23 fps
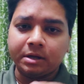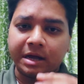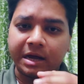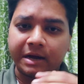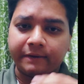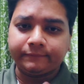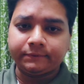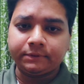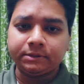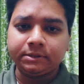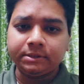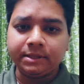
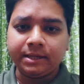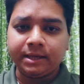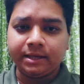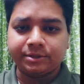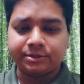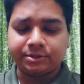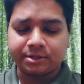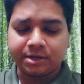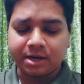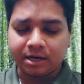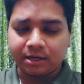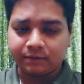After the
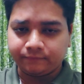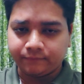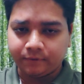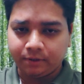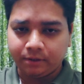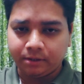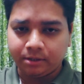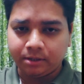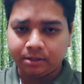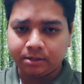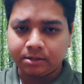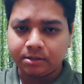extract
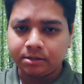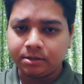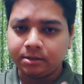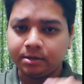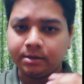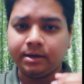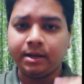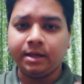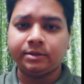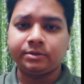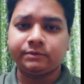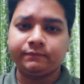filter,
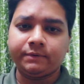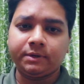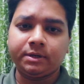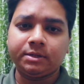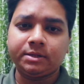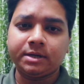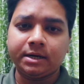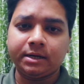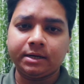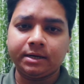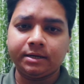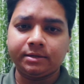next filter
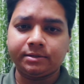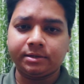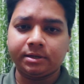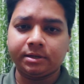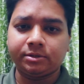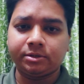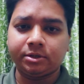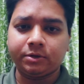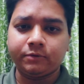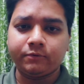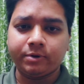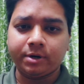that gets
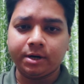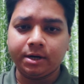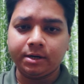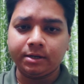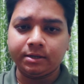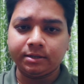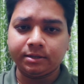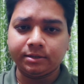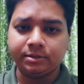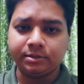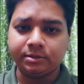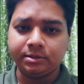executed
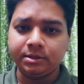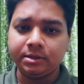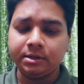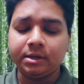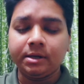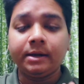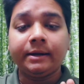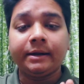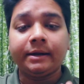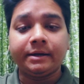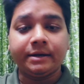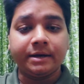is the
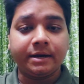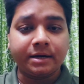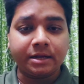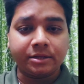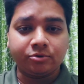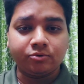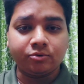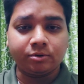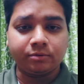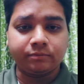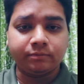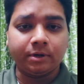data
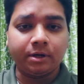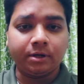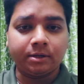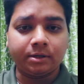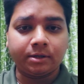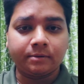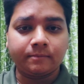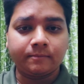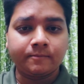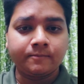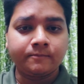source filter.